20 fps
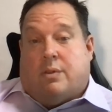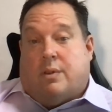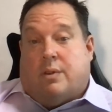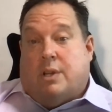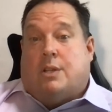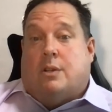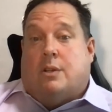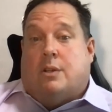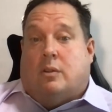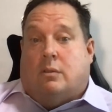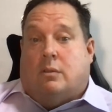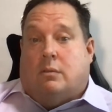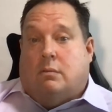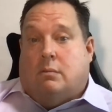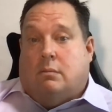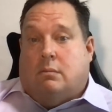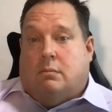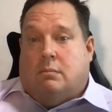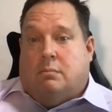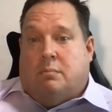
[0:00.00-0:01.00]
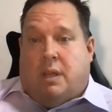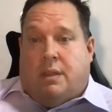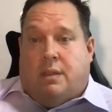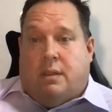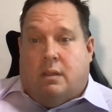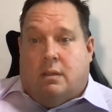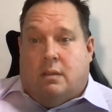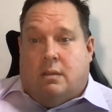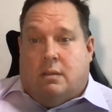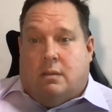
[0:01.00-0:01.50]
traditional
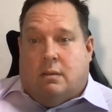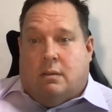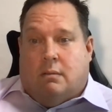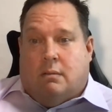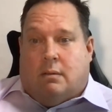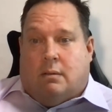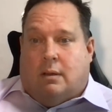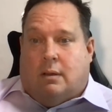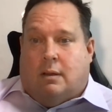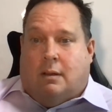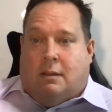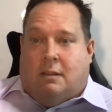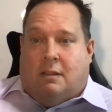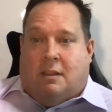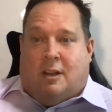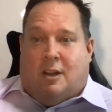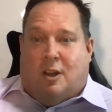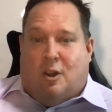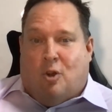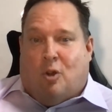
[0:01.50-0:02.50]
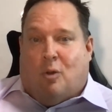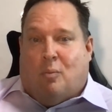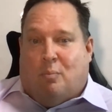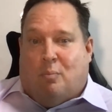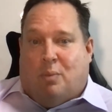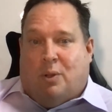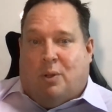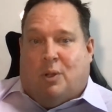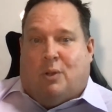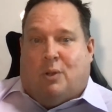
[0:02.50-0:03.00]
methods, right, that are not
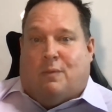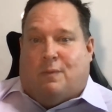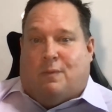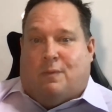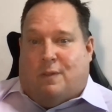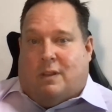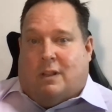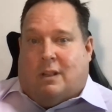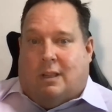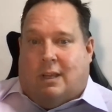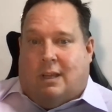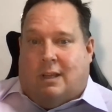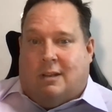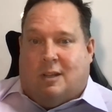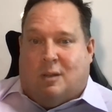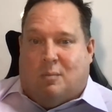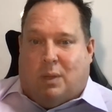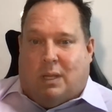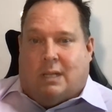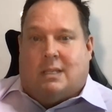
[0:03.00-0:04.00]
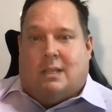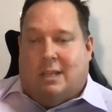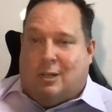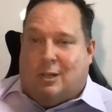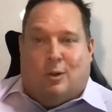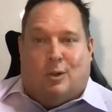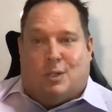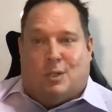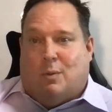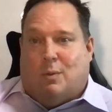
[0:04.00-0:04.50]
built for the cloud, complexities
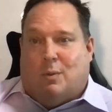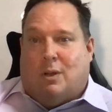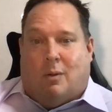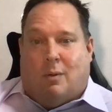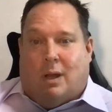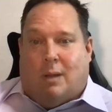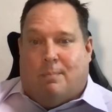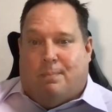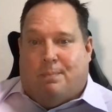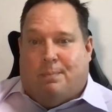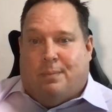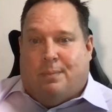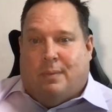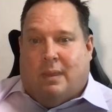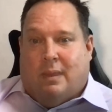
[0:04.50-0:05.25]
and costs will go up.